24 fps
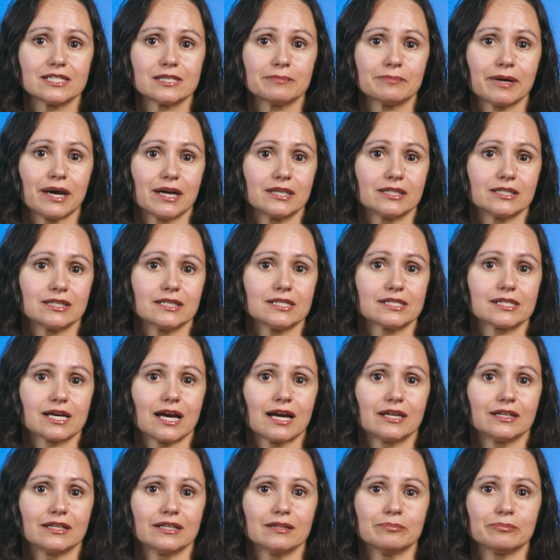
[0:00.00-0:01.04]
dependent
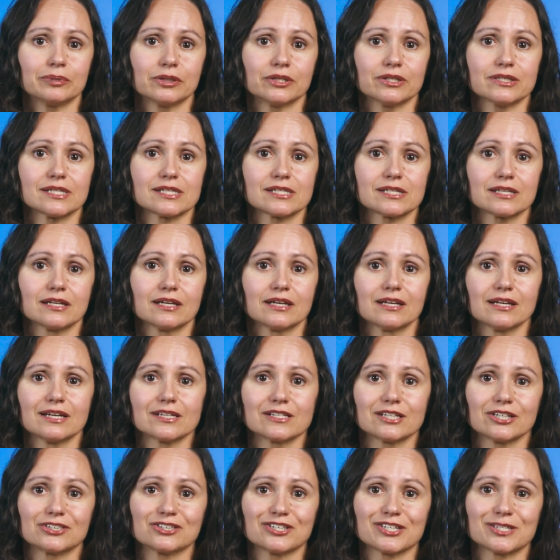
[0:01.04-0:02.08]
on inputs
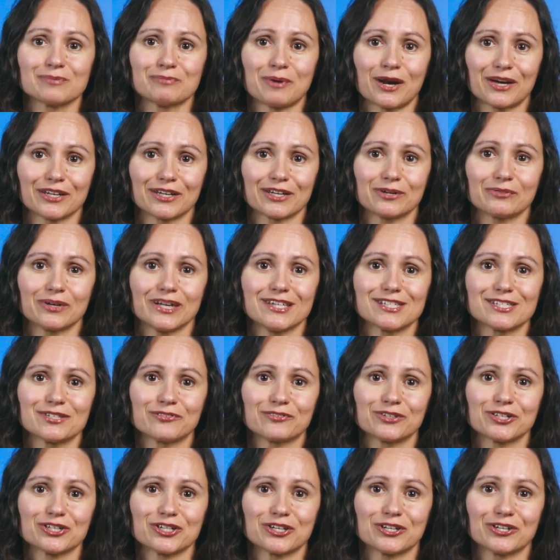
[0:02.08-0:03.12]
such as market rates of
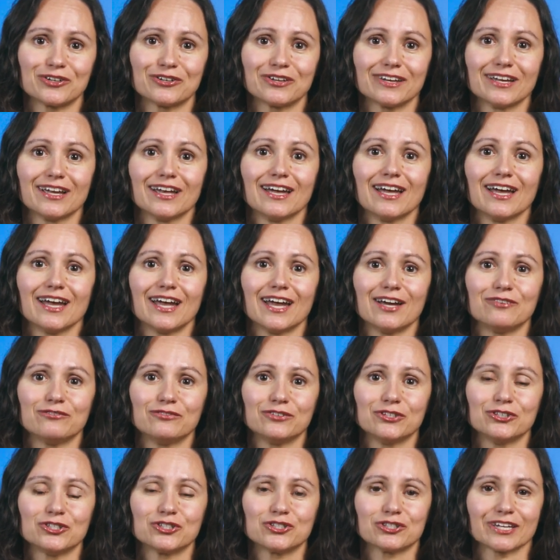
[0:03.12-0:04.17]
return and
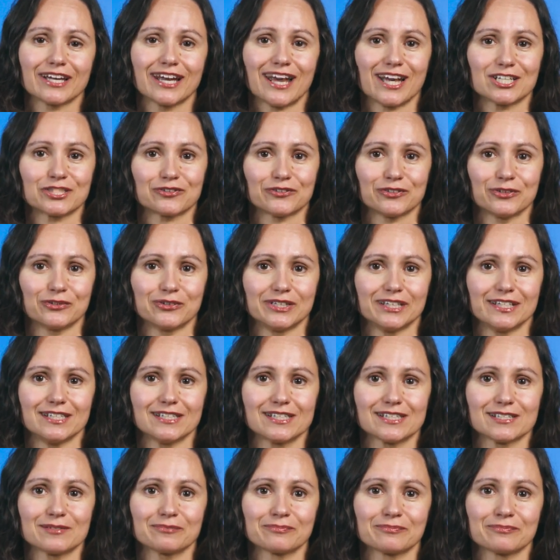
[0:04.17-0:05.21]
future cash flow
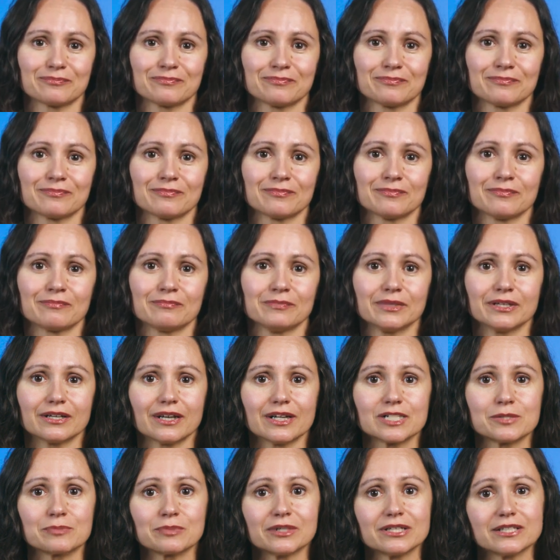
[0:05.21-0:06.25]
needs.
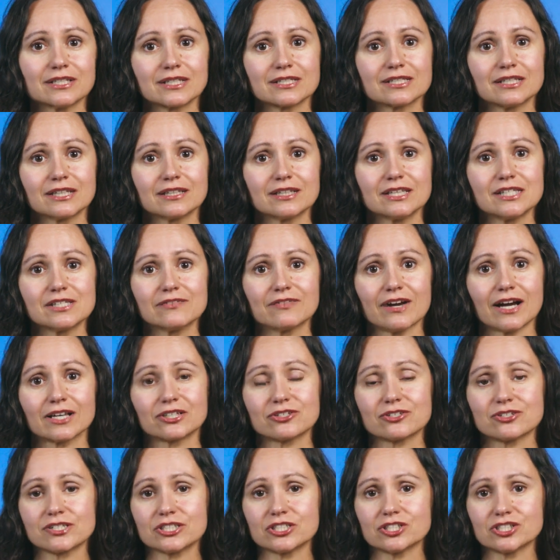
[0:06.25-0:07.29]
Because predicting these
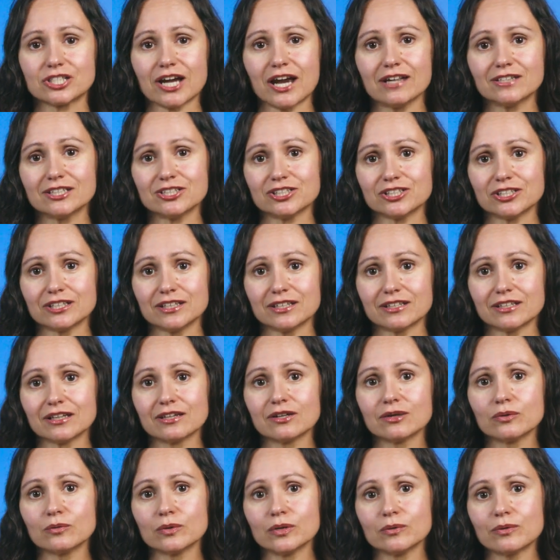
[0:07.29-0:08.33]
factors is challenging,
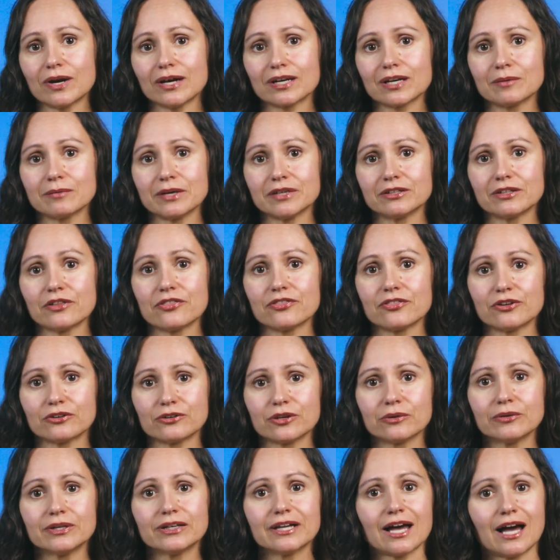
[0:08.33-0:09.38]
we recommend a
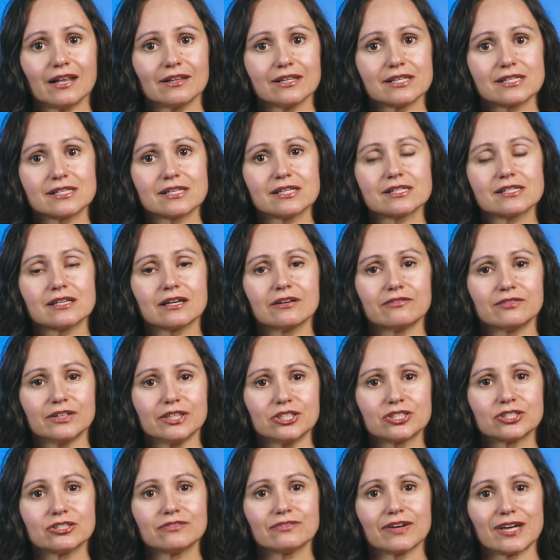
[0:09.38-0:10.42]
thorough analysis of
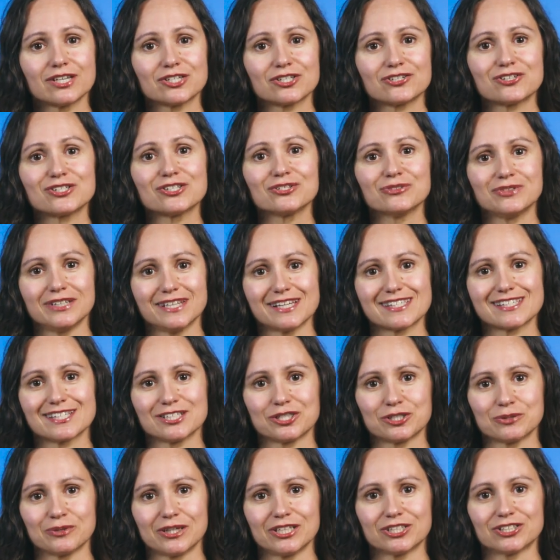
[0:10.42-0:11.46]
each investor's unique
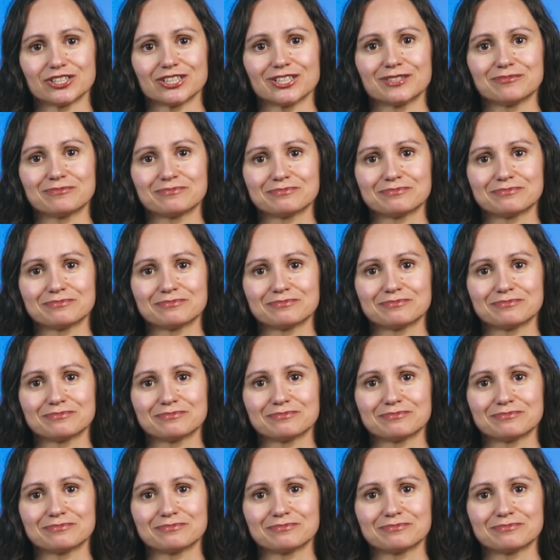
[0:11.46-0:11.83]
situation.